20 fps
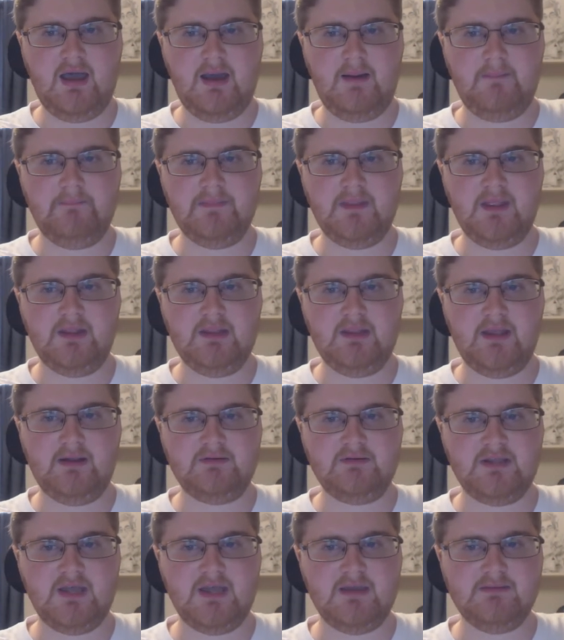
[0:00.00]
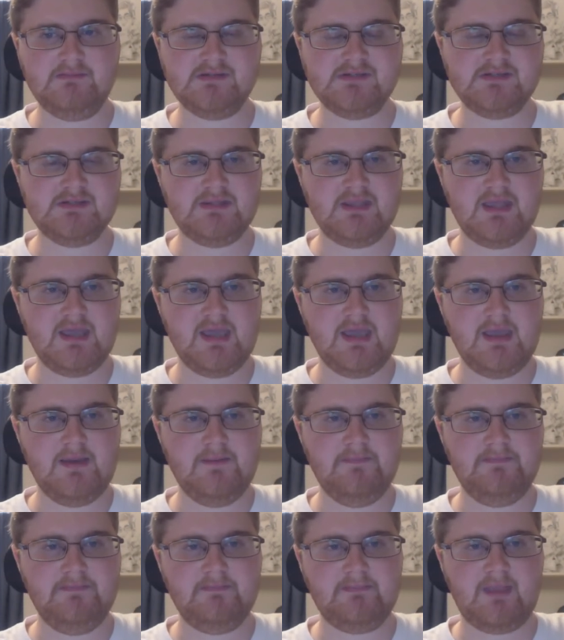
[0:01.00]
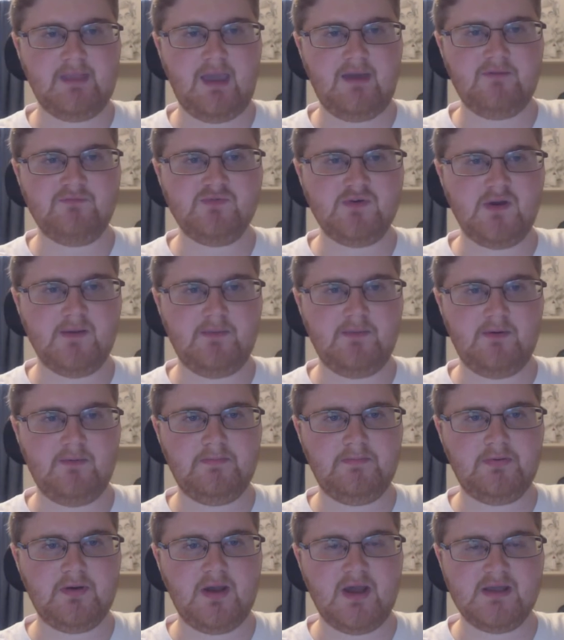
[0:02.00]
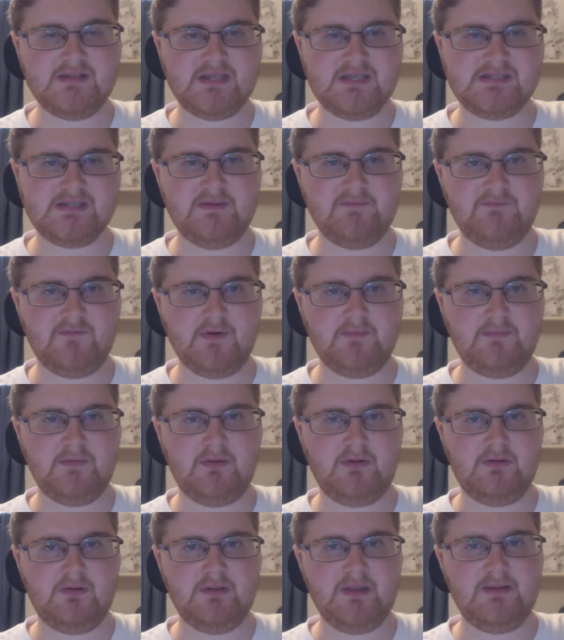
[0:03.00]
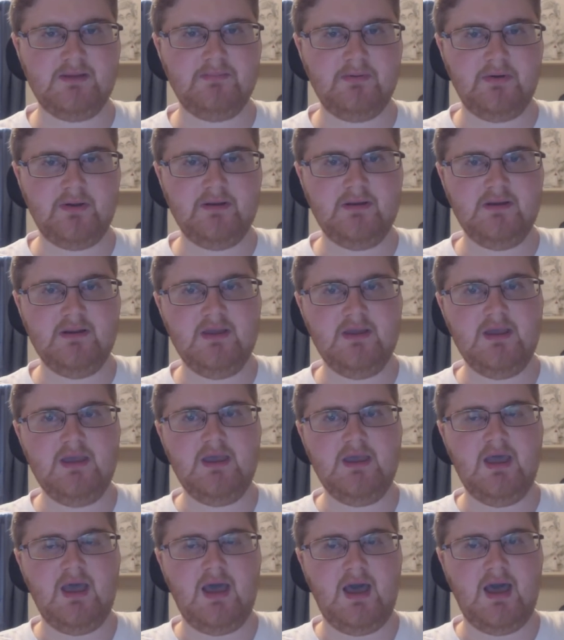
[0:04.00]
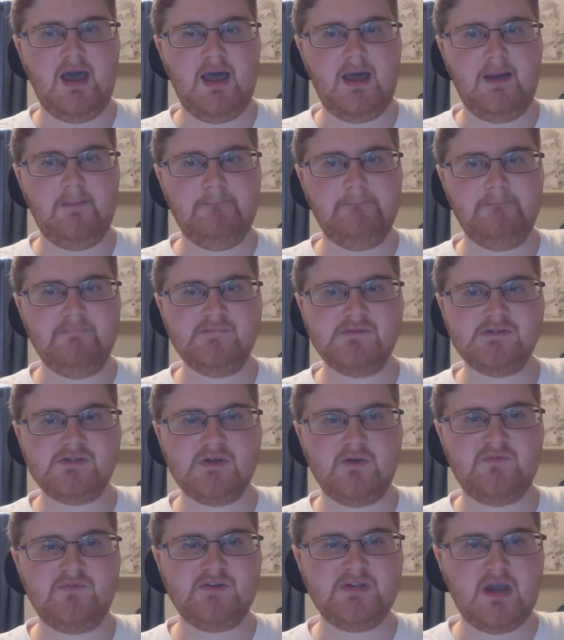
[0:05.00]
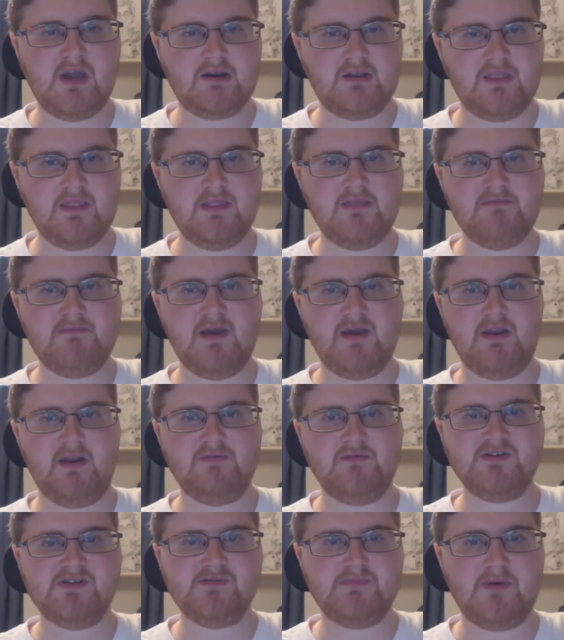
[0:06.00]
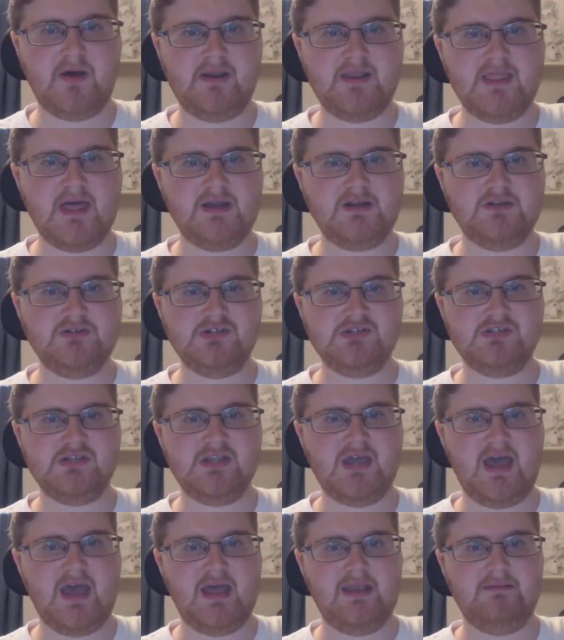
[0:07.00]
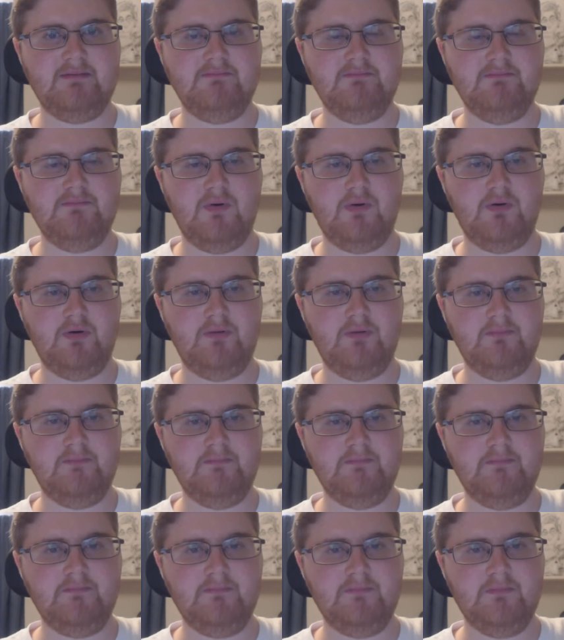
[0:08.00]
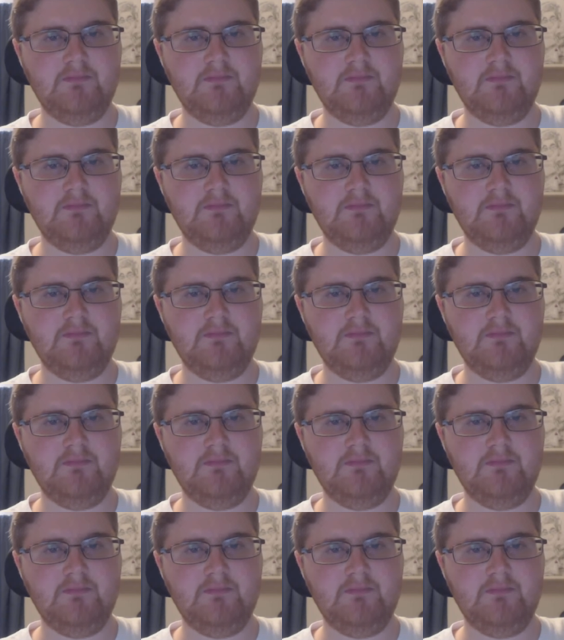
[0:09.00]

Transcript: um, a lot of times they have trouble processing verbal input. Um, so if you talk to them, they might not respond. That could just add more